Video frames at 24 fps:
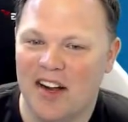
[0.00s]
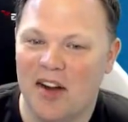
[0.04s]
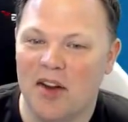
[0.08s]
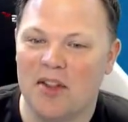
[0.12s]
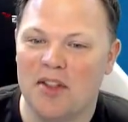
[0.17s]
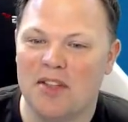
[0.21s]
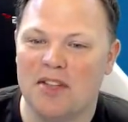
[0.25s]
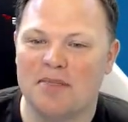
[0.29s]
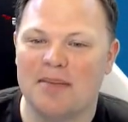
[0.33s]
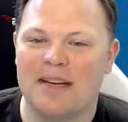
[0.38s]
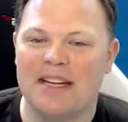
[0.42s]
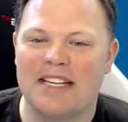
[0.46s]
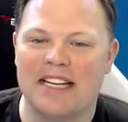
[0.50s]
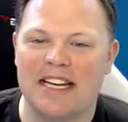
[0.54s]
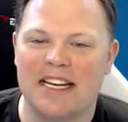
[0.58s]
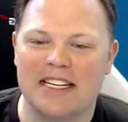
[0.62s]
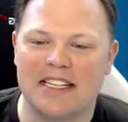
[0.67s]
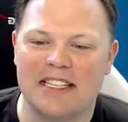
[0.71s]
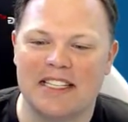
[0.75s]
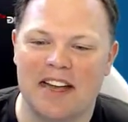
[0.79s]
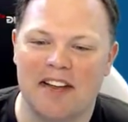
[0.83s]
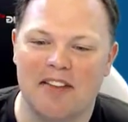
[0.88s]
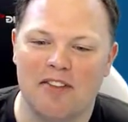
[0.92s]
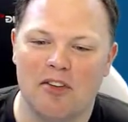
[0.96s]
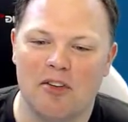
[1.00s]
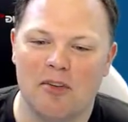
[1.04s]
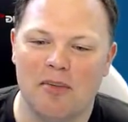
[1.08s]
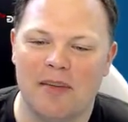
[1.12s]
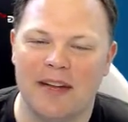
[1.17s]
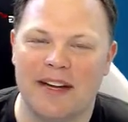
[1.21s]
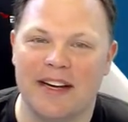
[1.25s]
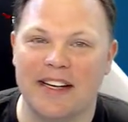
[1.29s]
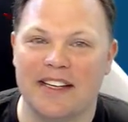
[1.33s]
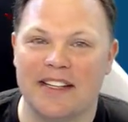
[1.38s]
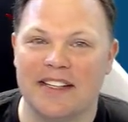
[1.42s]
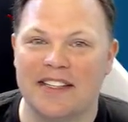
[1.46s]
Oh, this might take several
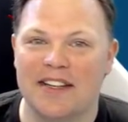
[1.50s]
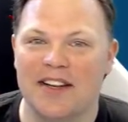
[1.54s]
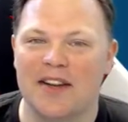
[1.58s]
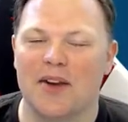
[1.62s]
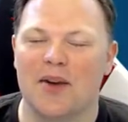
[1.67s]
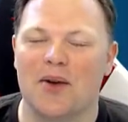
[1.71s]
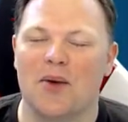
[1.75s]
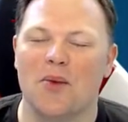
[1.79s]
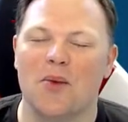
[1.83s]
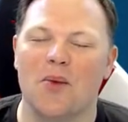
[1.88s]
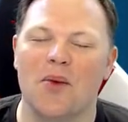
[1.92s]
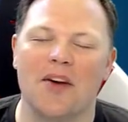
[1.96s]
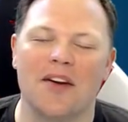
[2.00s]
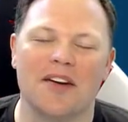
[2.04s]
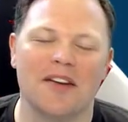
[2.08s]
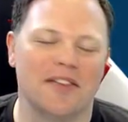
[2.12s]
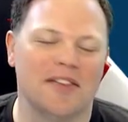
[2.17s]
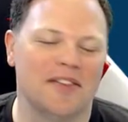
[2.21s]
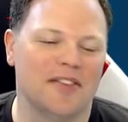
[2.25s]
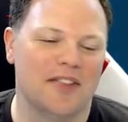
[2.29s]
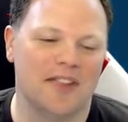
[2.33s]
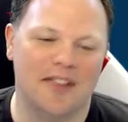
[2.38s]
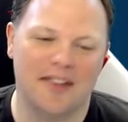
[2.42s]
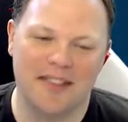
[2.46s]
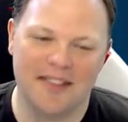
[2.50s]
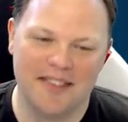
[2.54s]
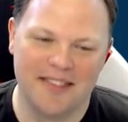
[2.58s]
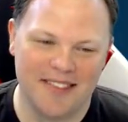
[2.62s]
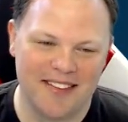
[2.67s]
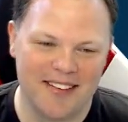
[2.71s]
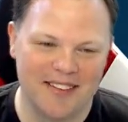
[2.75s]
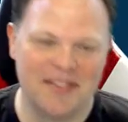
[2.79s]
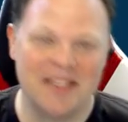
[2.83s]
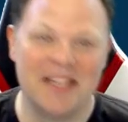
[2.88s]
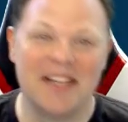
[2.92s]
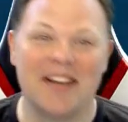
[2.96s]
minutes. Oh, wonderful.
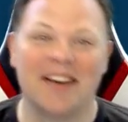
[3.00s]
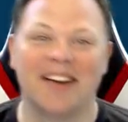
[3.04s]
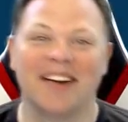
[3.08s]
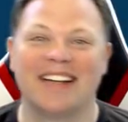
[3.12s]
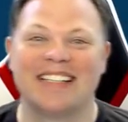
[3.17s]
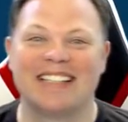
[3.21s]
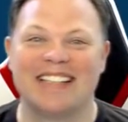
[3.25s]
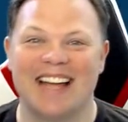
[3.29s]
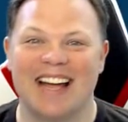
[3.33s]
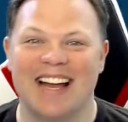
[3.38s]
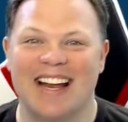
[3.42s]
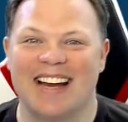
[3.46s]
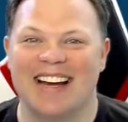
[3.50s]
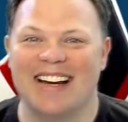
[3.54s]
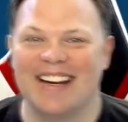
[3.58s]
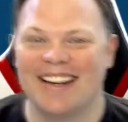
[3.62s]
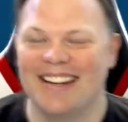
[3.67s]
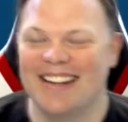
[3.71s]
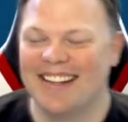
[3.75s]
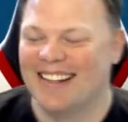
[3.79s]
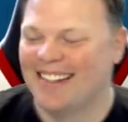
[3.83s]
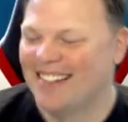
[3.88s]
I'm so excited.